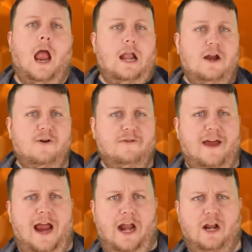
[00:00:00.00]
Hello
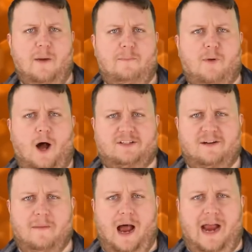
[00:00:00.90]
there,
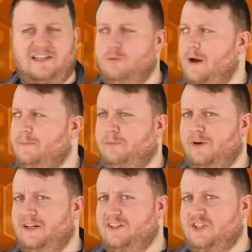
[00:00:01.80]
lobotomite. What
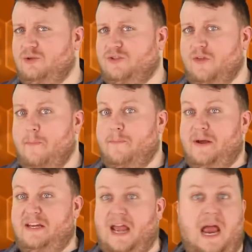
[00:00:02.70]
brings you to the
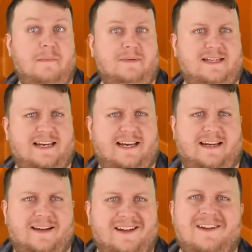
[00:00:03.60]
big
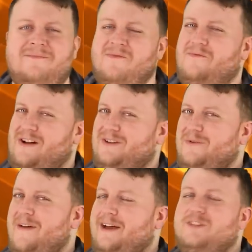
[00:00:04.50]
empty? Fallout
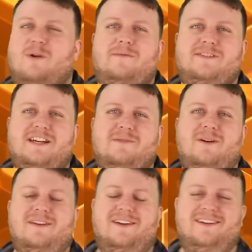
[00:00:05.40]
New Vegas reference,
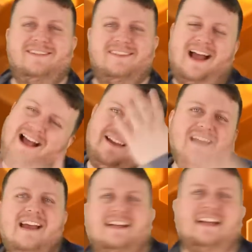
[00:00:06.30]
anyone?
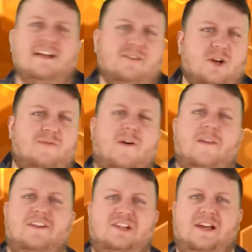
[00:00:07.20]
Gotta have a little fun
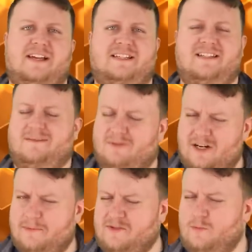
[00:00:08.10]
in this list. I'm
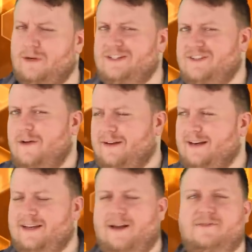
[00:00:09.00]
talking about some weird stuff,
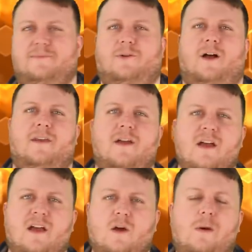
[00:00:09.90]
gotta have some fun.
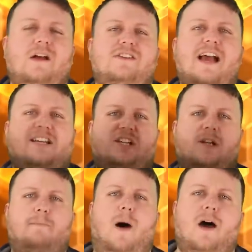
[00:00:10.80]
Well, yes,
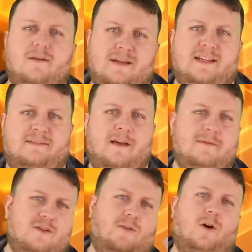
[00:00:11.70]
lobotomies. Maybe you've